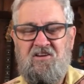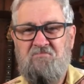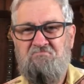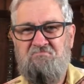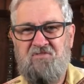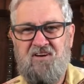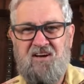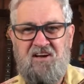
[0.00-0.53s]

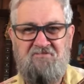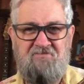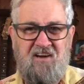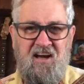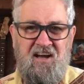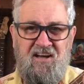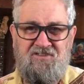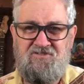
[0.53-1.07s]
But I've
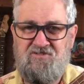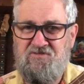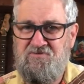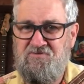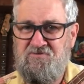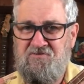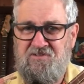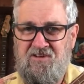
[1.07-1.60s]
had
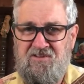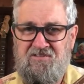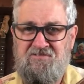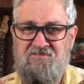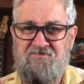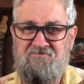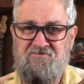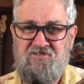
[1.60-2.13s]
2
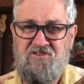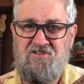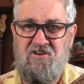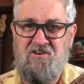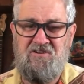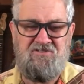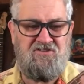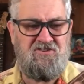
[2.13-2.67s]
years of
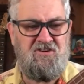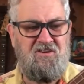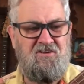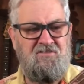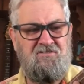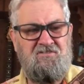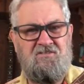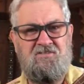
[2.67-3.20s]

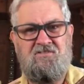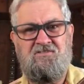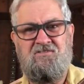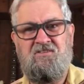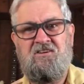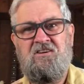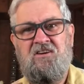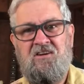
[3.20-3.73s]
torture,
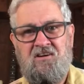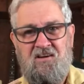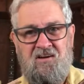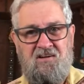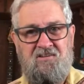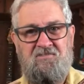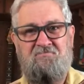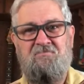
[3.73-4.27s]

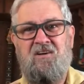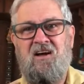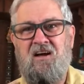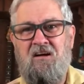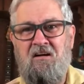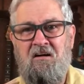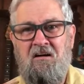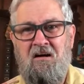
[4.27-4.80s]
and my
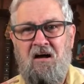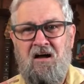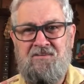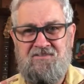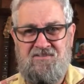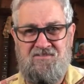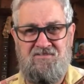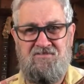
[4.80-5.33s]
heart
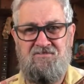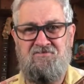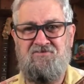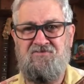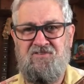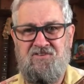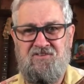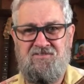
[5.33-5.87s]
still
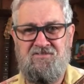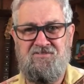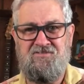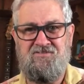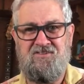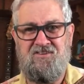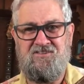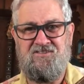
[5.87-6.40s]
feels
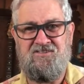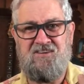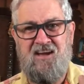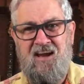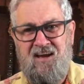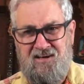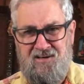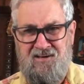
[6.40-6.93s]
the
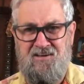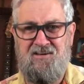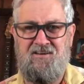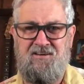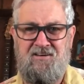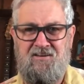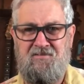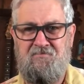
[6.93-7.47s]

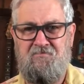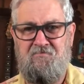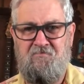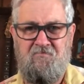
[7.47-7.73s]
same.